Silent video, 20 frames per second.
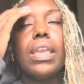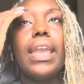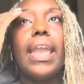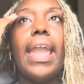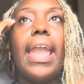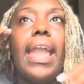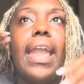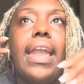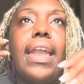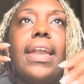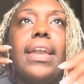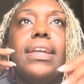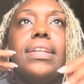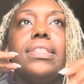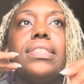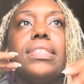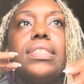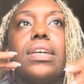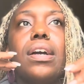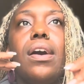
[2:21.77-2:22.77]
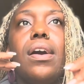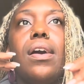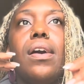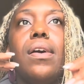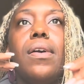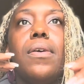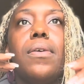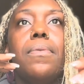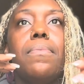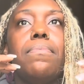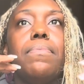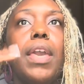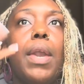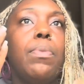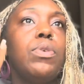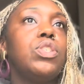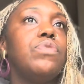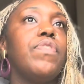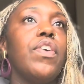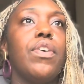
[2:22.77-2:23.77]
And it
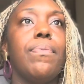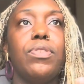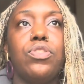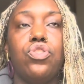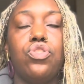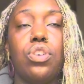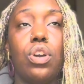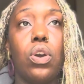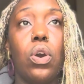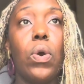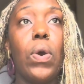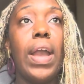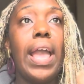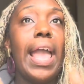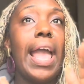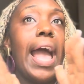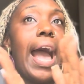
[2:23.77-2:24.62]
was very much a struggle.